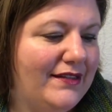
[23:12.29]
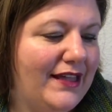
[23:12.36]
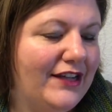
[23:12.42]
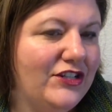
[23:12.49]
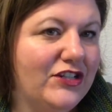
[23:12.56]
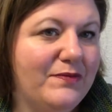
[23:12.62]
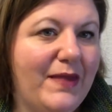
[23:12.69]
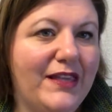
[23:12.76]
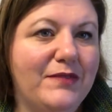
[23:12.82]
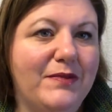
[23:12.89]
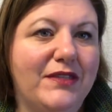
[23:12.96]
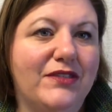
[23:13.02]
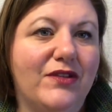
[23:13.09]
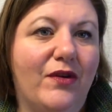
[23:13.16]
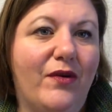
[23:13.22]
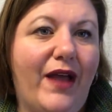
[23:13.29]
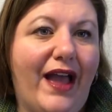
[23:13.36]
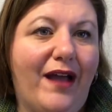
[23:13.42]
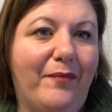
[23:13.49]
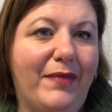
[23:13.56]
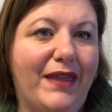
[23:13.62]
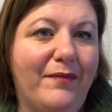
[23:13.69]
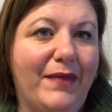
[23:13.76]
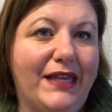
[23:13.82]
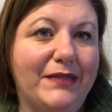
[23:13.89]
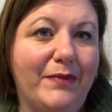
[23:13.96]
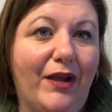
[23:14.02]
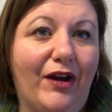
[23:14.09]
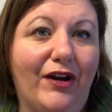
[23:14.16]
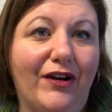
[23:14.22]
That just makes me so happy. It makes
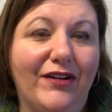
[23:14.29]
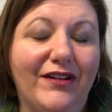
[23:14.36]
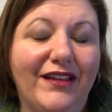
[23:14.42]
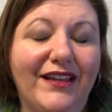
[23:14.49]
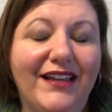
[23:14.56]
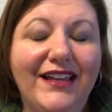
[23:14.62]
my heart